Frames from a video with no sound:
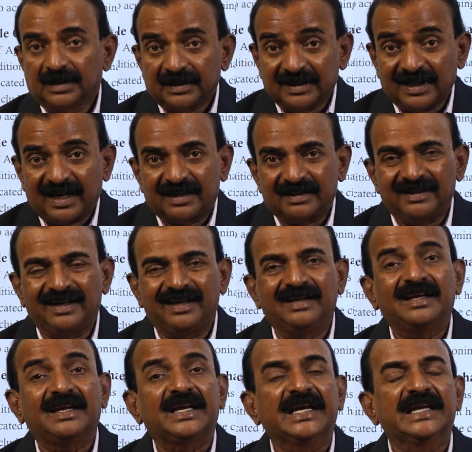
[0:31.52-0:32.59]
They are there
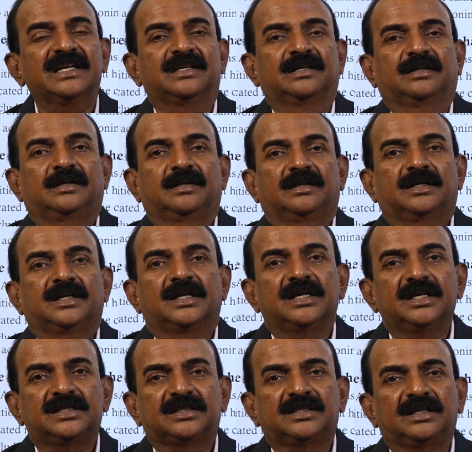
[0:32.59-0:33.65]
in
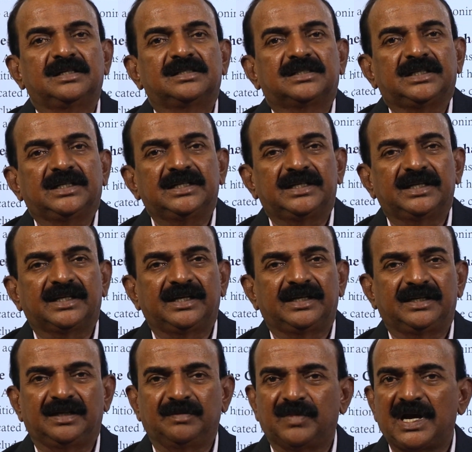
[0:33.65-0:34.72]
Nichal's
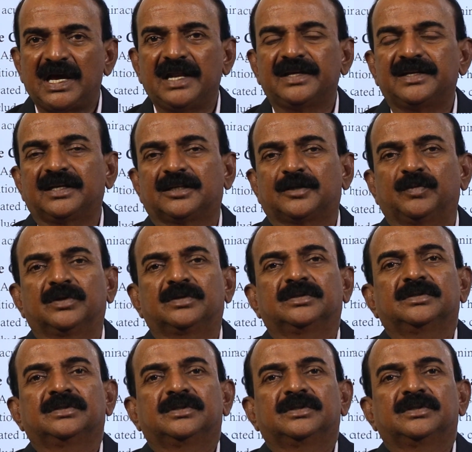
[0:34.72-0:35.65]
integrated biology textbook.